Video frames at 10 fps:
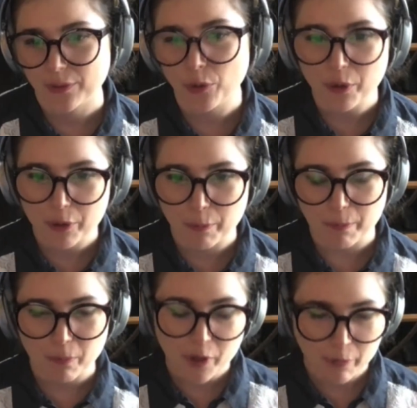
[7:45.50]
Well,
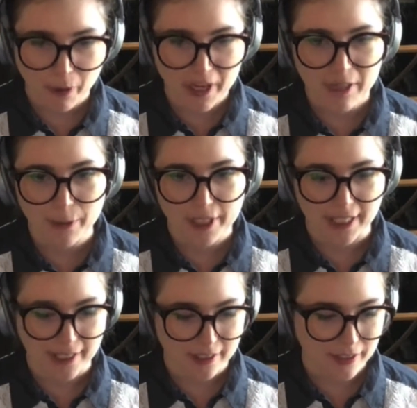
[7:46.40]
with Bodhi in
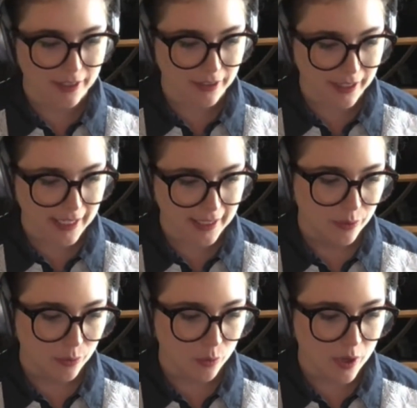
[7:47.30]
particular,
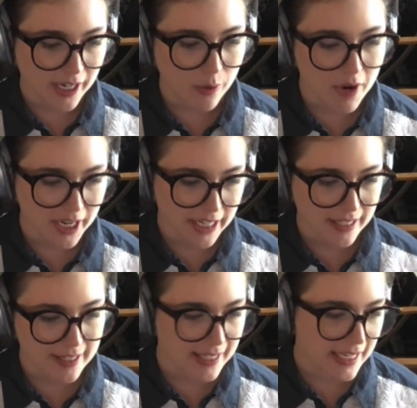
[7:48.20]
like what I wanted to
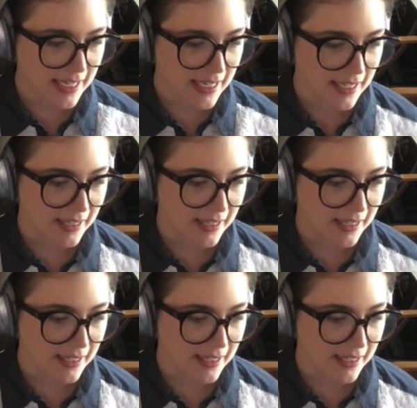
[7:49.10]
see,